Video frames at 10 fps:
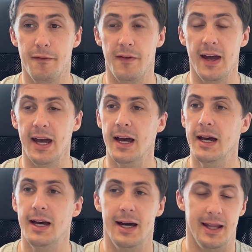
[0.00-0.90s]
fit.
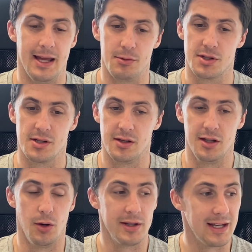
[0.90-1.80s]
And that was,
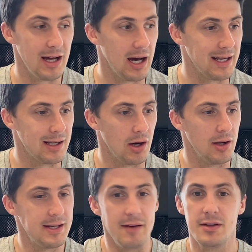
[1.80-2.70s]
you know, I didn't,
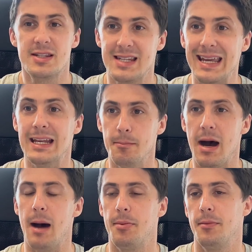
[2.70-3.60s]
I'd never seen a
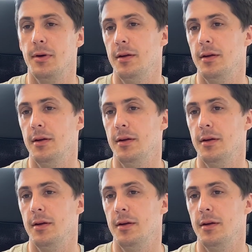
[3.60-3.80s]
map.